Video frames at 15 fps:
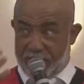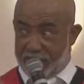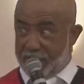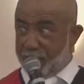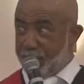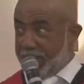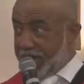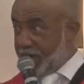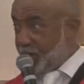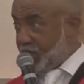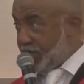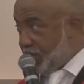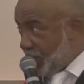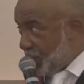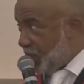Amen.
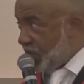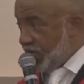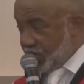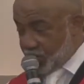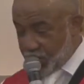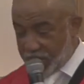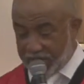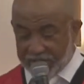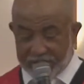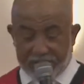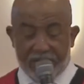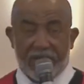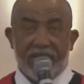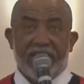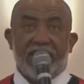We know what it was.
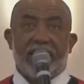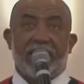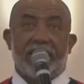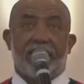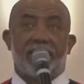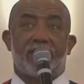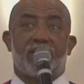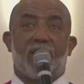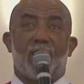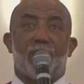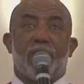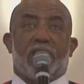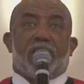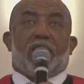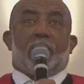It is
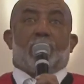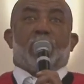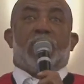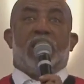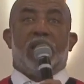coming up.